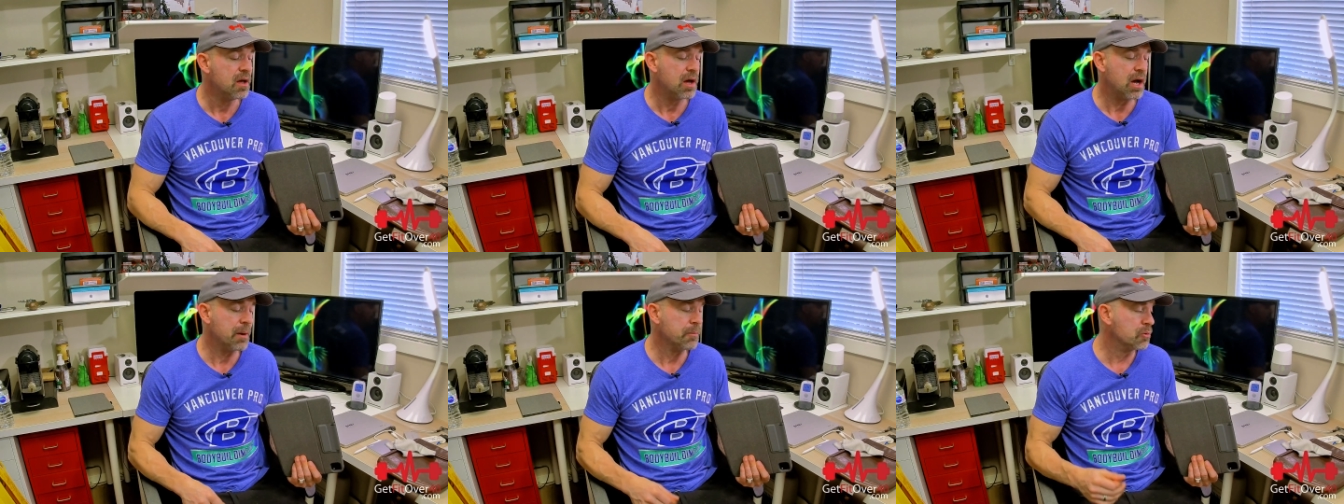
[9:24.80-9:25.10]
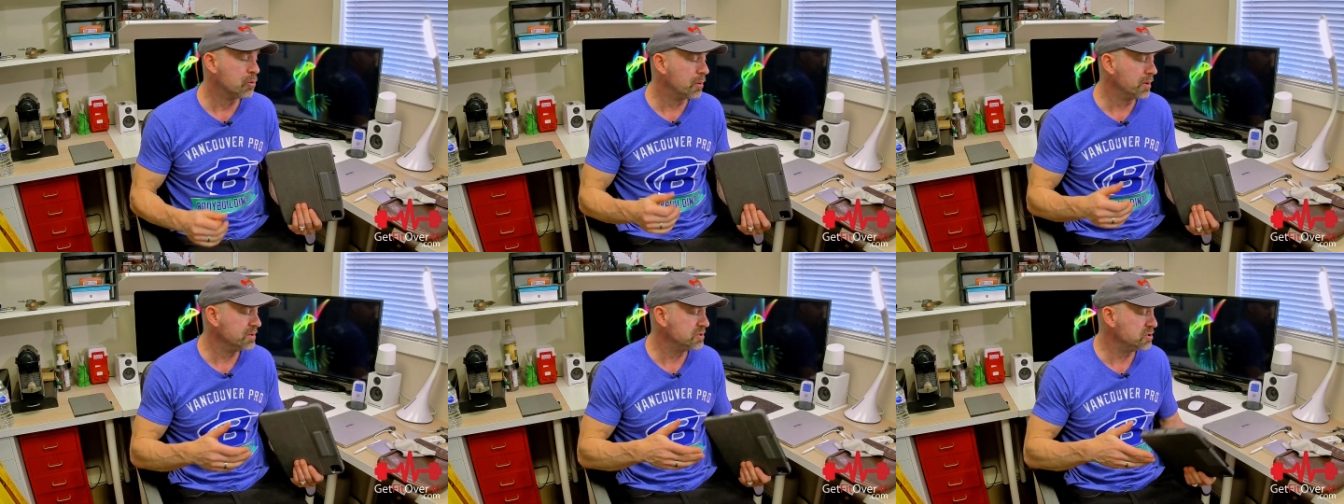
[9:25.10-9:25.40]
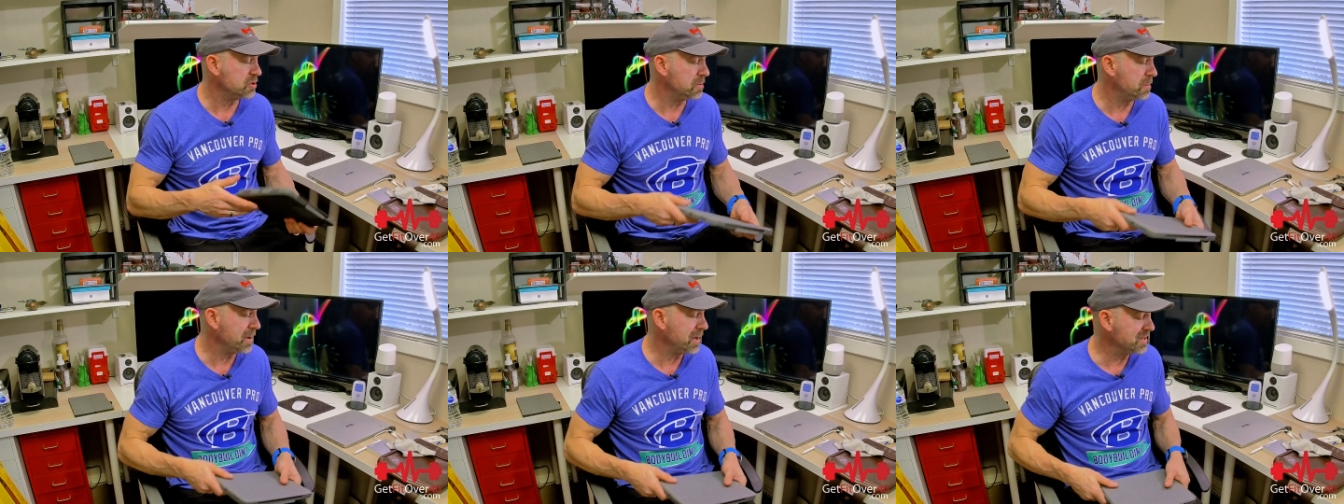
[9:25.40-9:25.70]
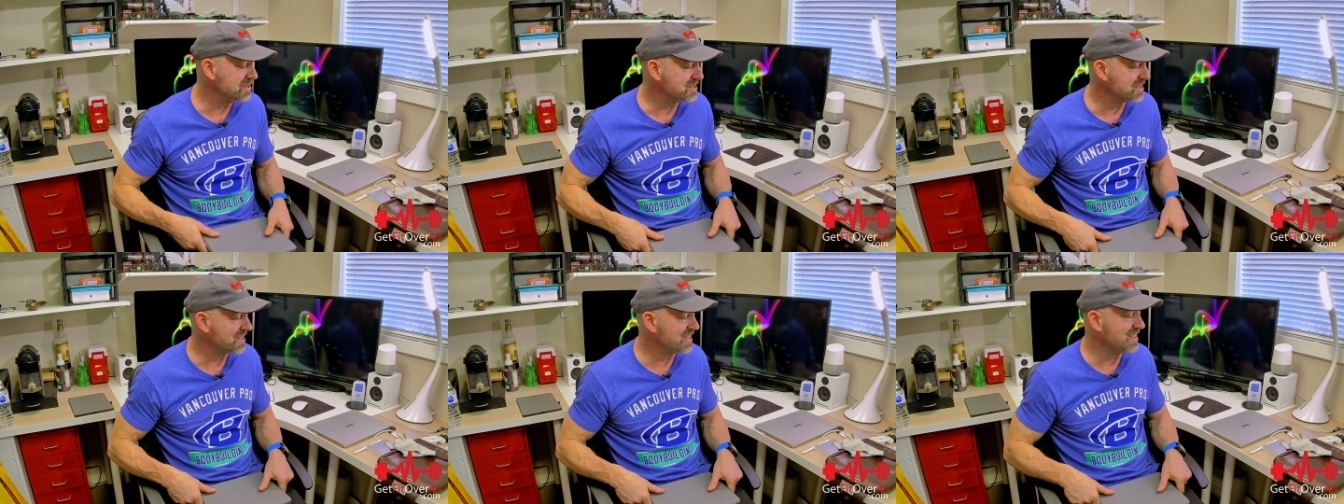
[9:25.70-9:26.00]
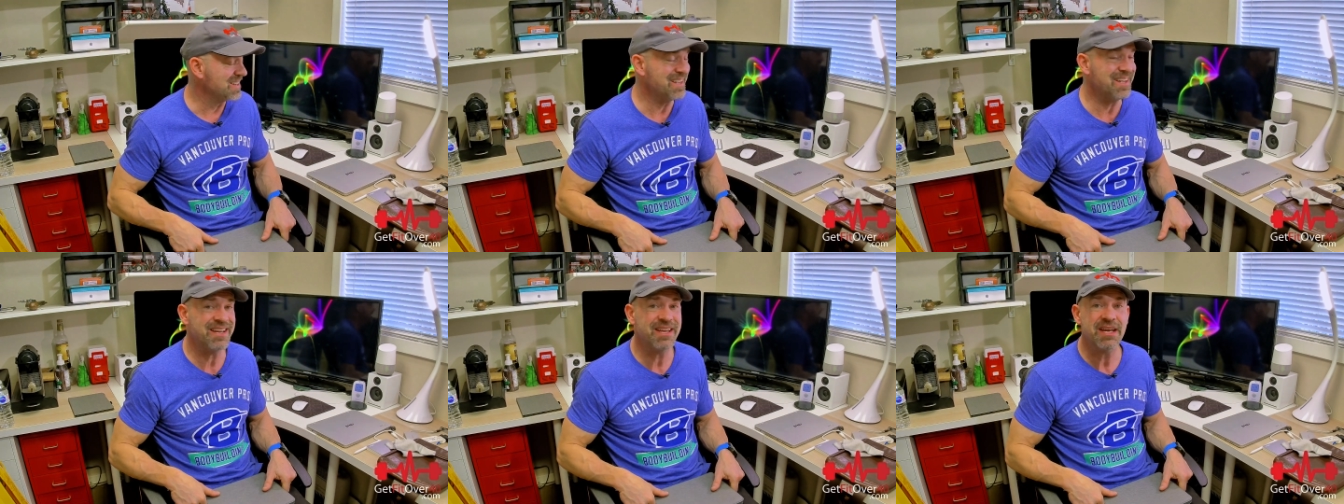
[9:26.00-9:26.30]
I'm going to
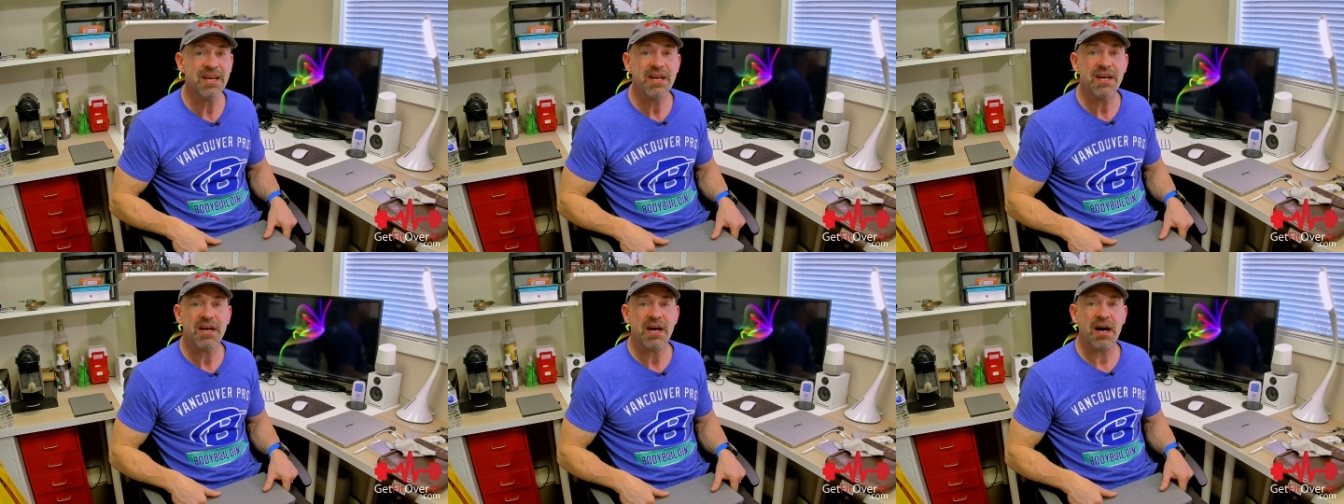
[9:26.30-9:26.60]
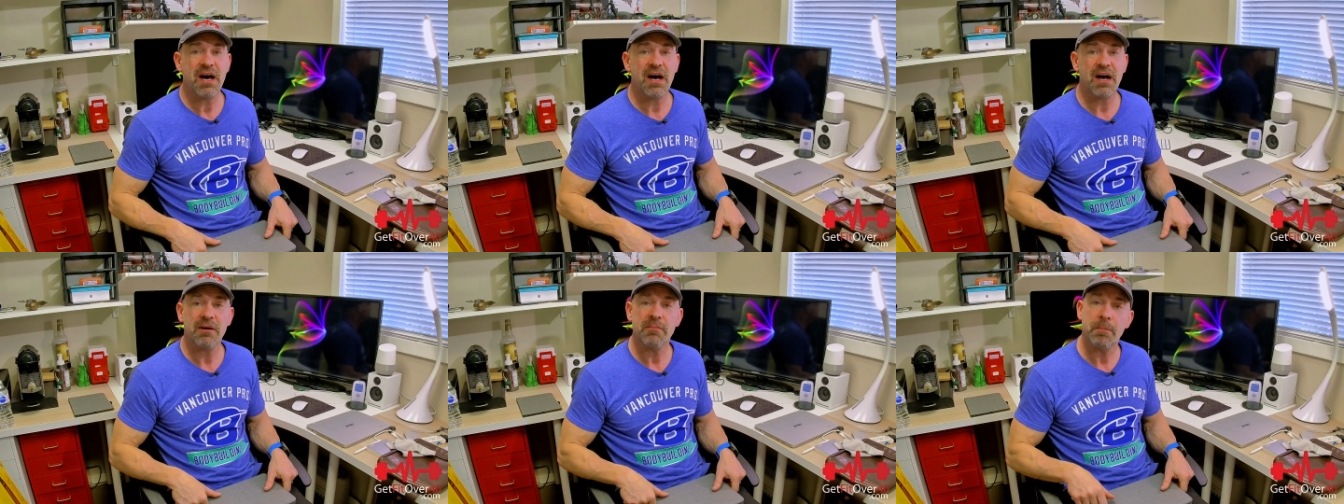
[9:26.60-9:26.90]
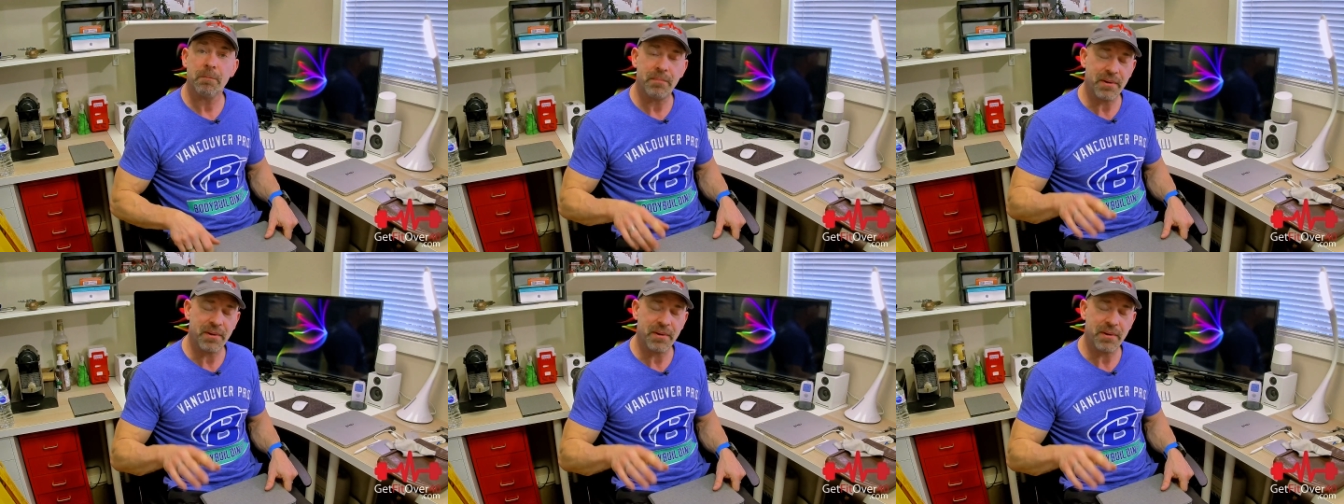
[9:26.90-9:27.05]
basically uh,